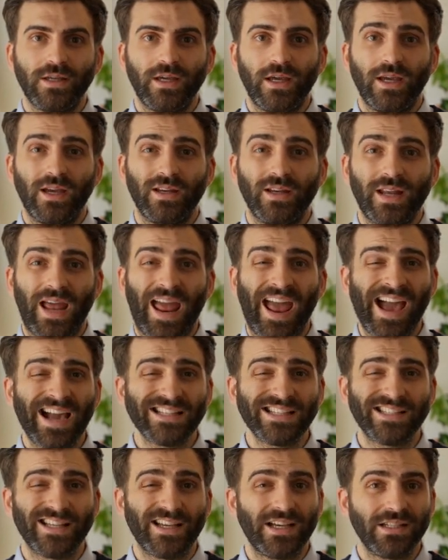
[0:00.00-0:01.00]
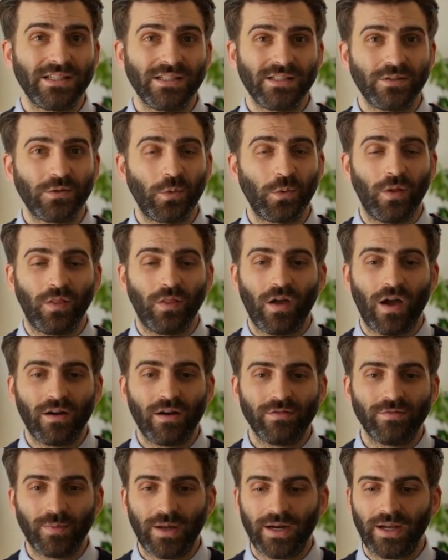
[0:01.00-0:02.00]
and access to a lot
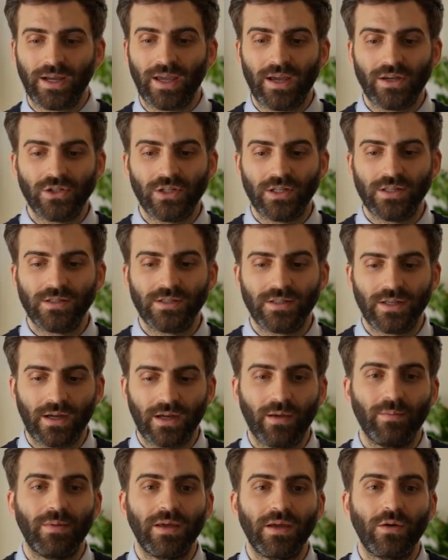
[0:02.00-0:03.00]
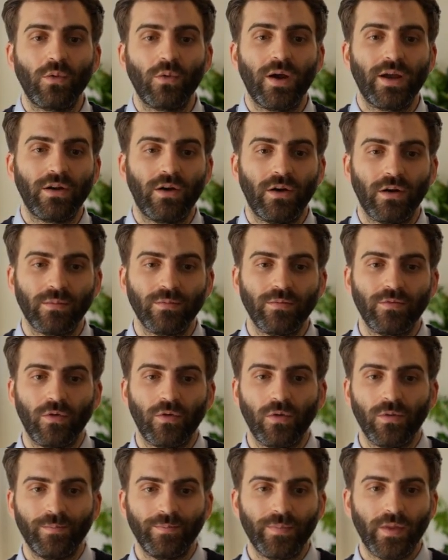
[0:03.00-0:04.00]
of medications that can be quite
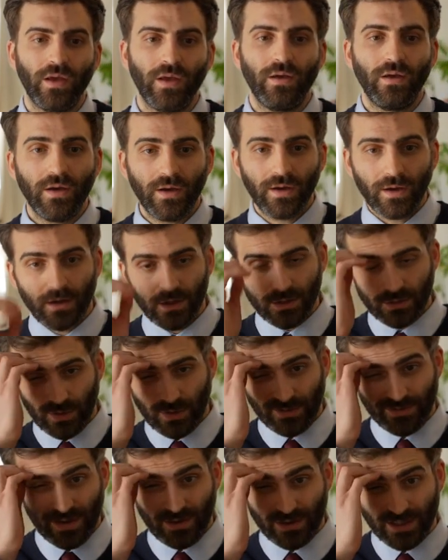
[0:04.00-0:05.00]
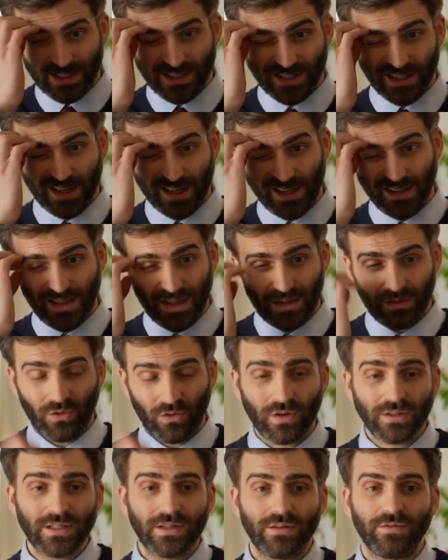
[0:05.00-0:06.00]
harmful. So I found a study that
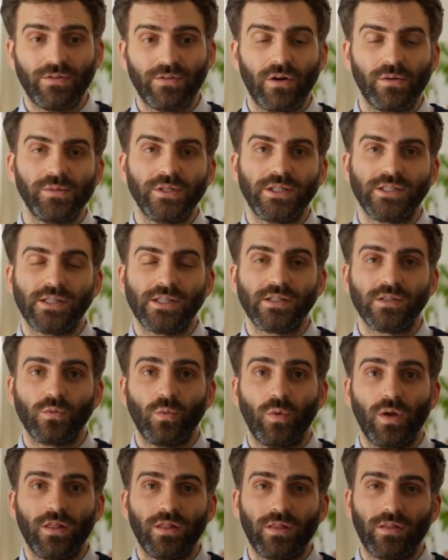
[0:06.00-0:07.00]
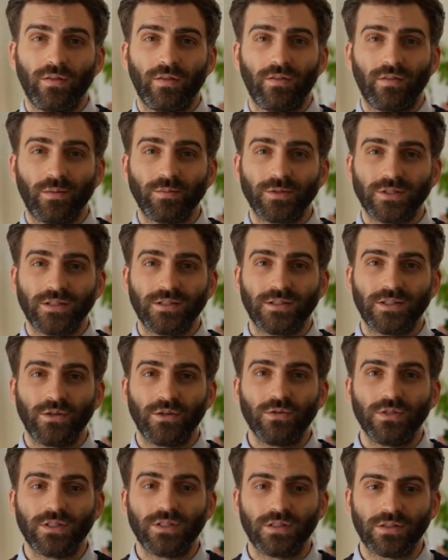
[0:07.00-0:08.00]
looked at pharmacists with substance
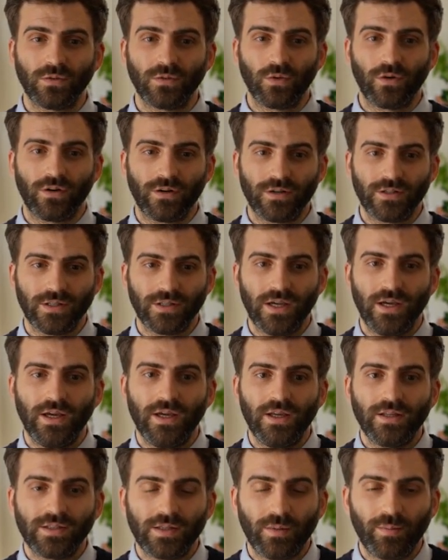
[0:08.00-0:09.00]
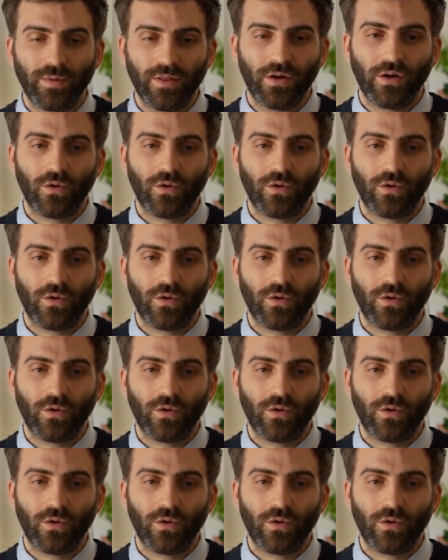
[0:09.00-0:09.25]
use disorders. Some of their